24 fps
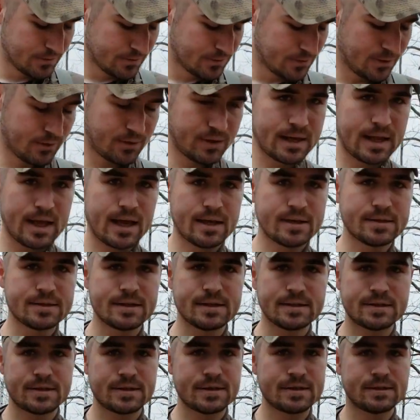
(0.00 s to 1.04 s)
So in
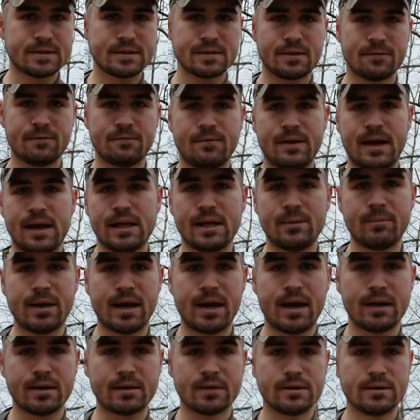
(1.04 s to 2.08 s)
essence, this is a fanny
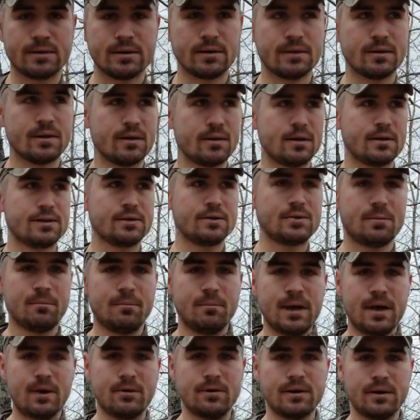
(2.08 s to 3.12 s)
pack
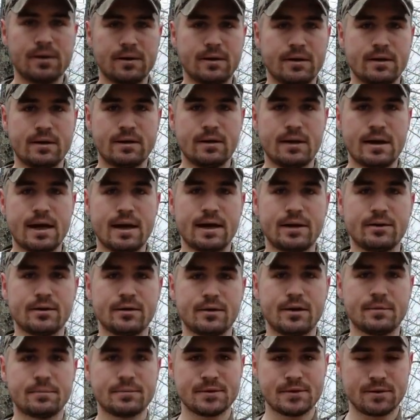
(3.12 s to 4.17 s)
mounted
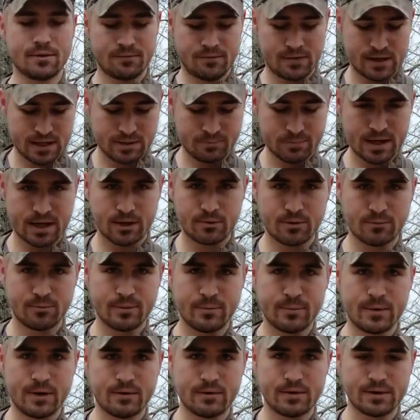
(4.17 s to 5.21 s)
higher up. So a fanny pack would
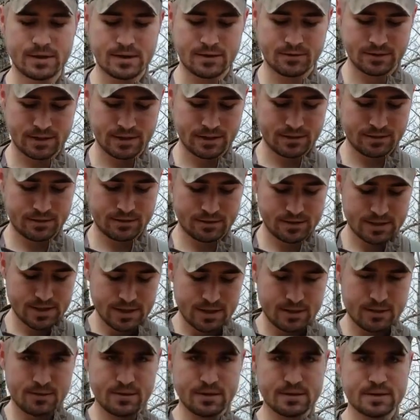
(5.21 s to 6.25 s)
be mounted down here,
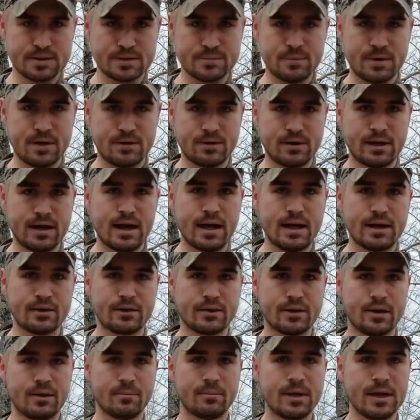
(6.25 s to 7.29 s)
this is mounted
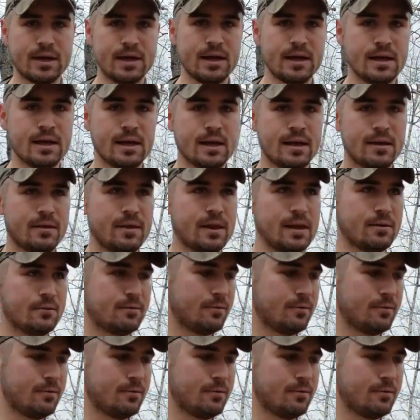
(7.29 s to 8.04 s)
higher up. The